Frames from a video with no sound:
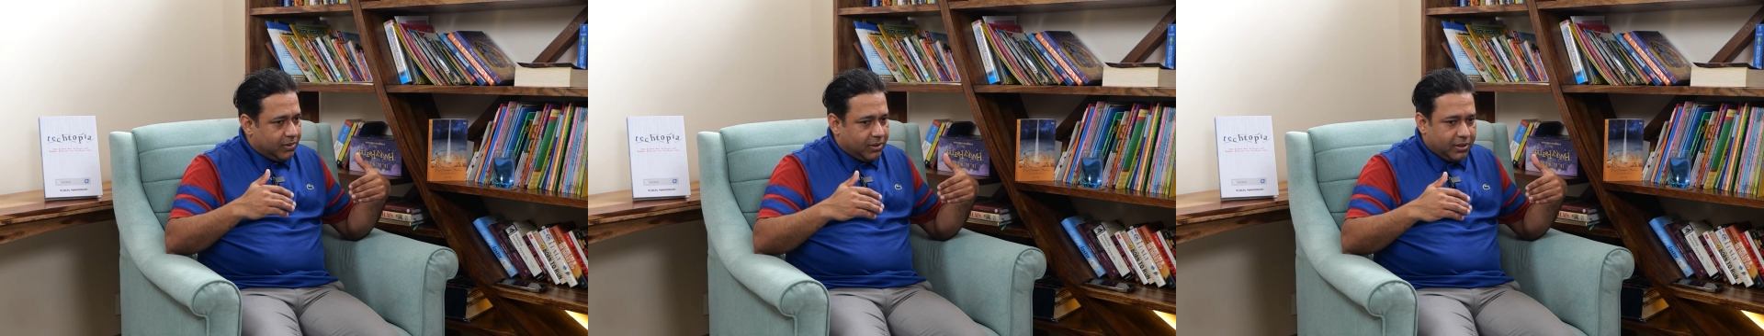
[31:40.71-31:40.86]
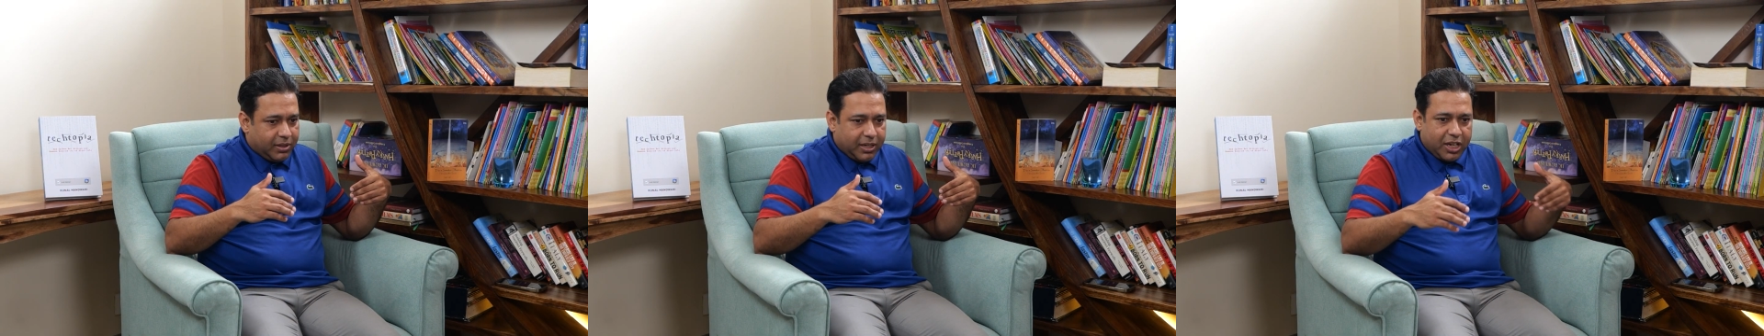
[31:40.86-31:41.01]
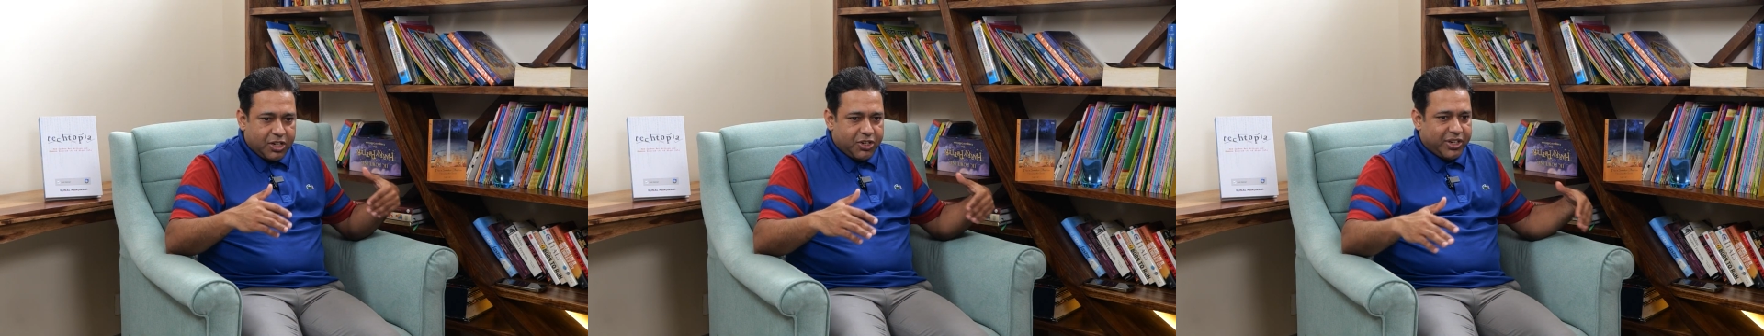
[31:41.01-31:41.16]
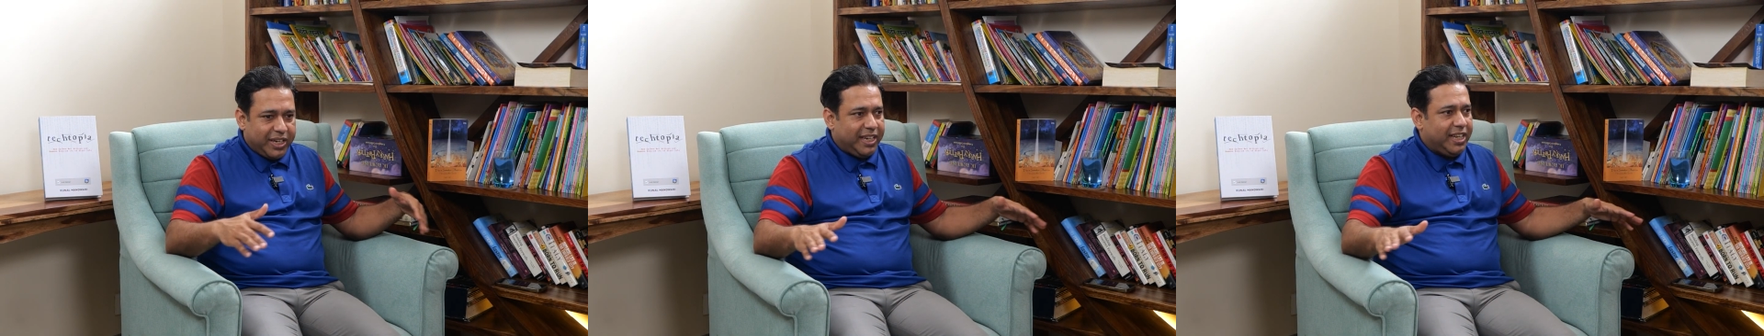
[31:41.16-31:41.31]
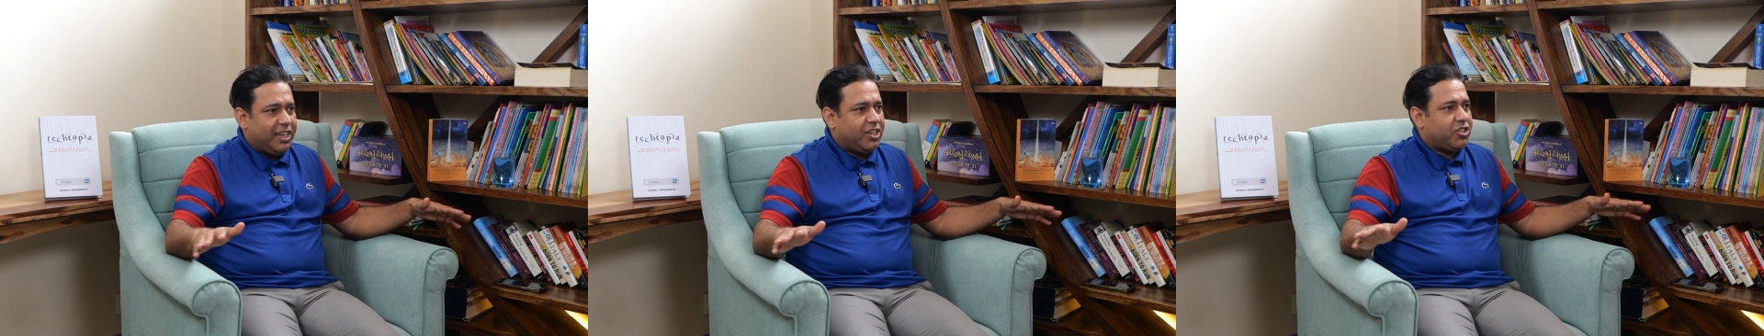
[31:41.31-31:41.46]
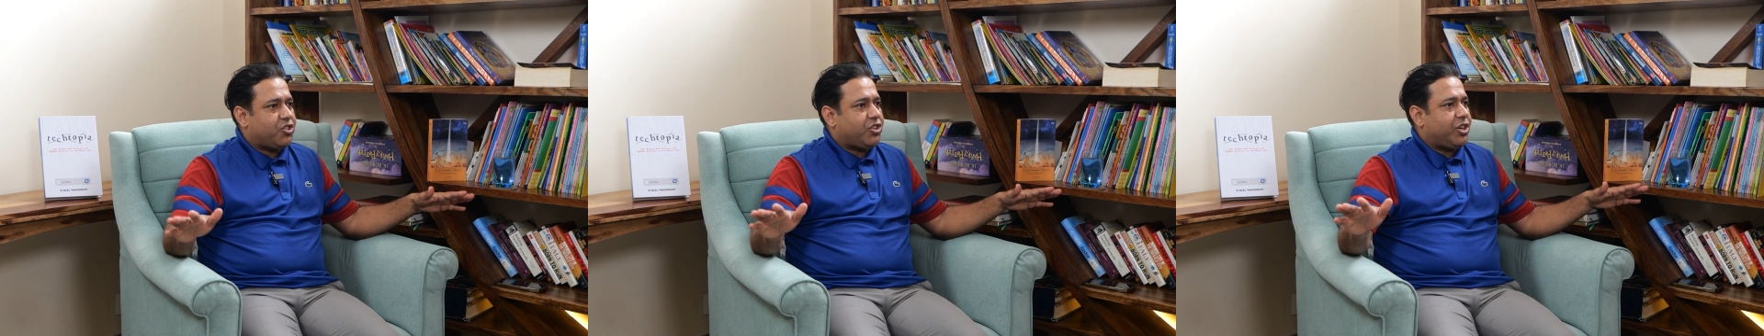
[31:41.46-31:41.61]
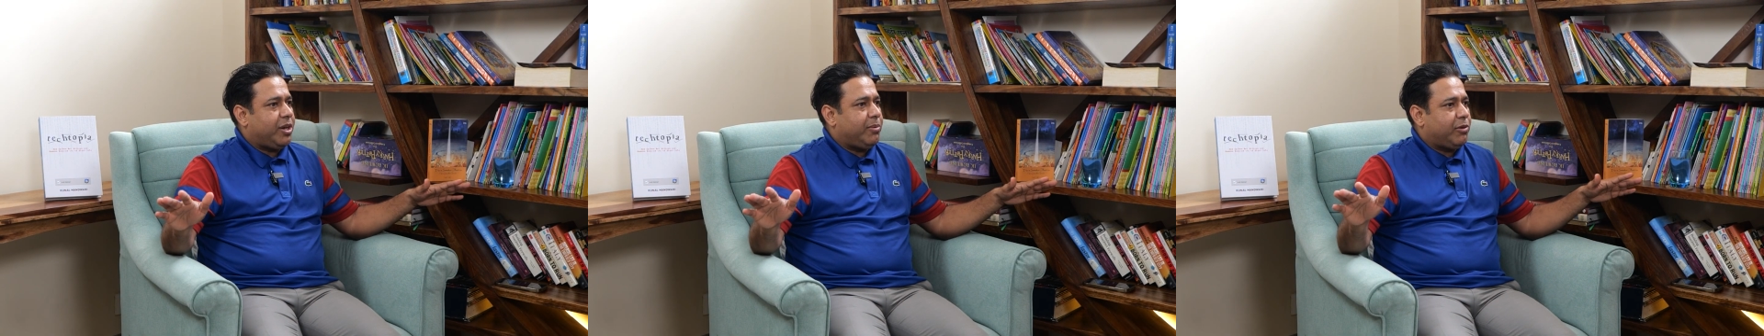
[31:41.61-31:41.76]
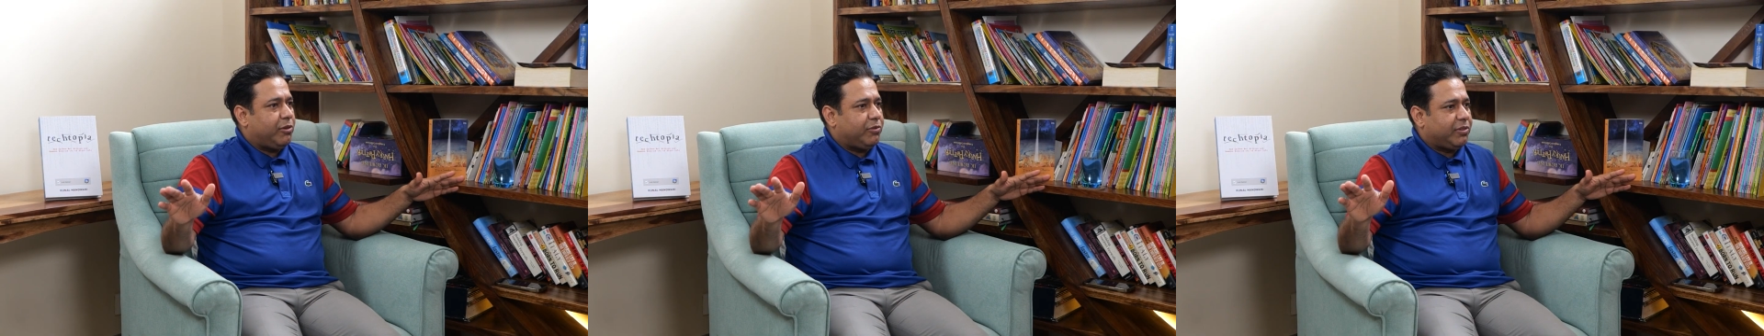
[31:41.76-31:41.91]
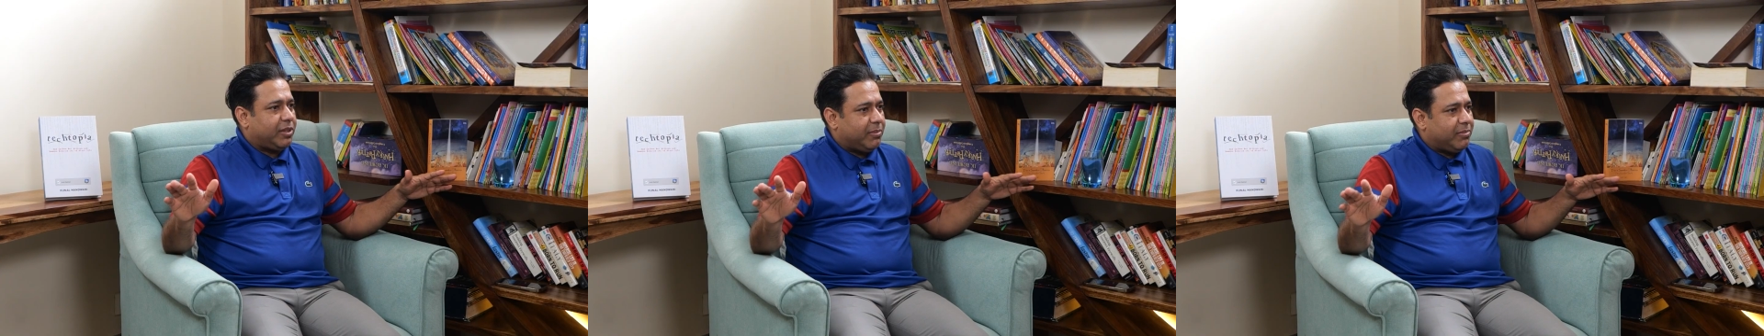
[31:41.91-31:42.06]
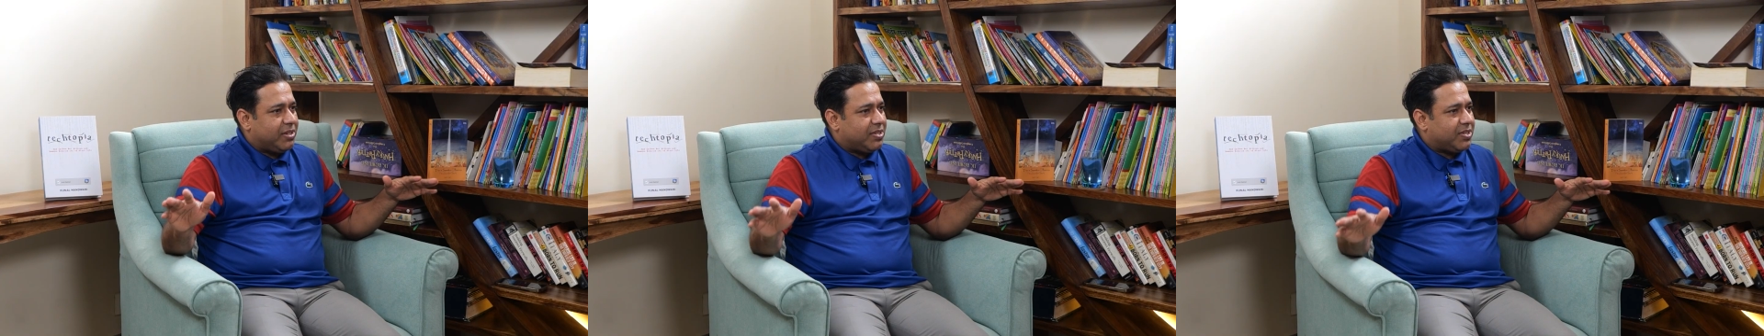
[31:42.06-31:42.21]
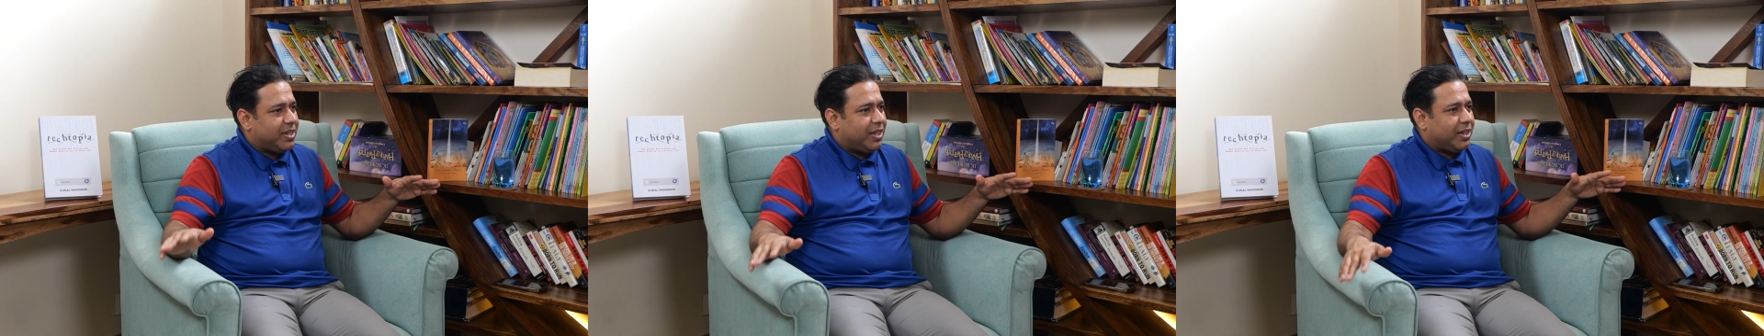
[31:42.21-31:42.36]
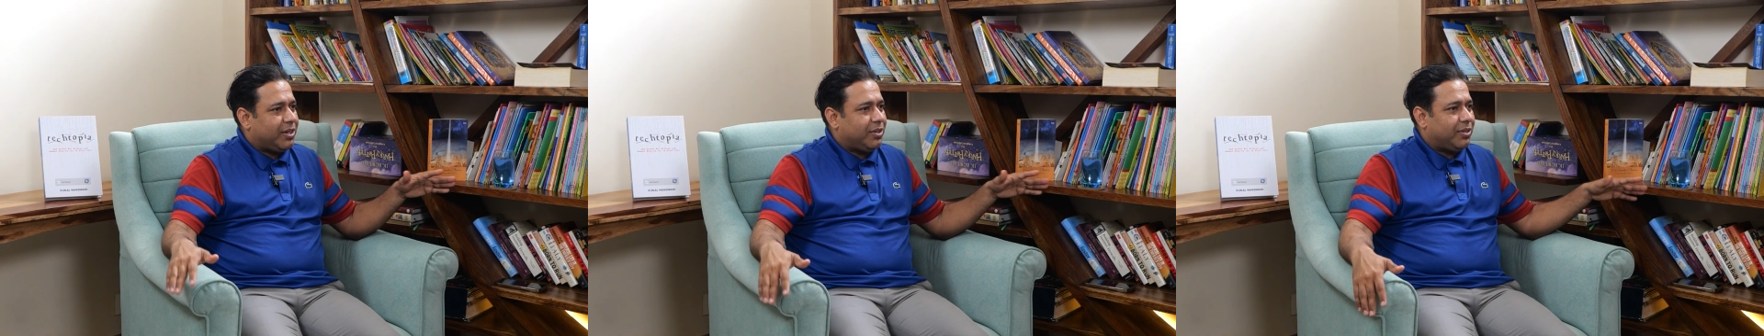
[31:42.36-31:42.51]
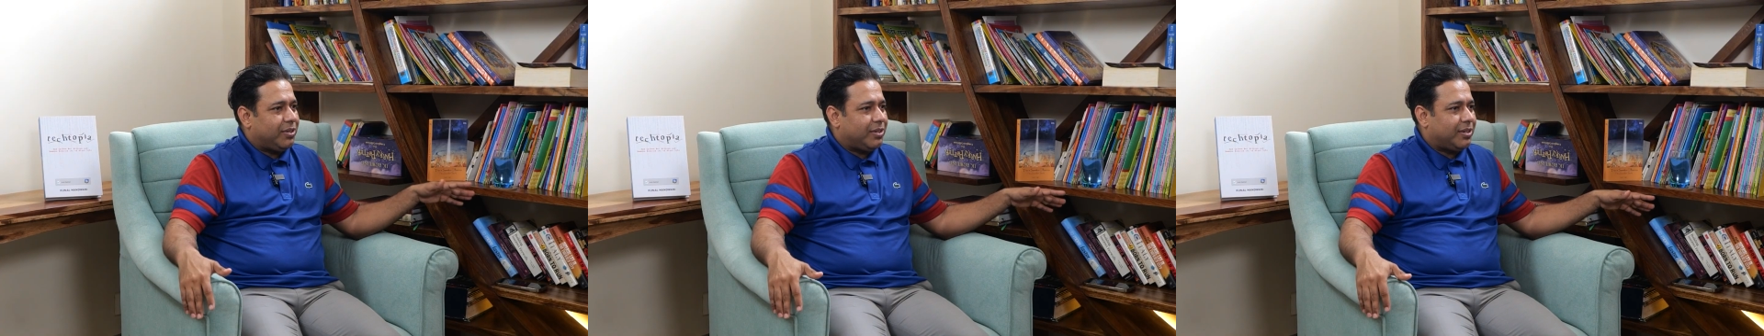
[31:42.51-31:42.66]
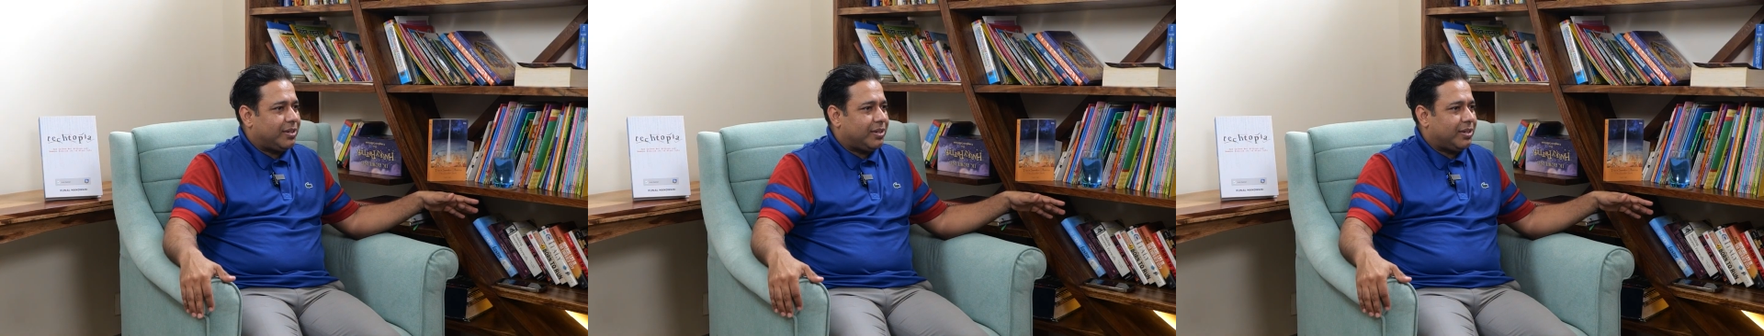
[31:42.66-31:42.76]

touch any extreme of tamasic or?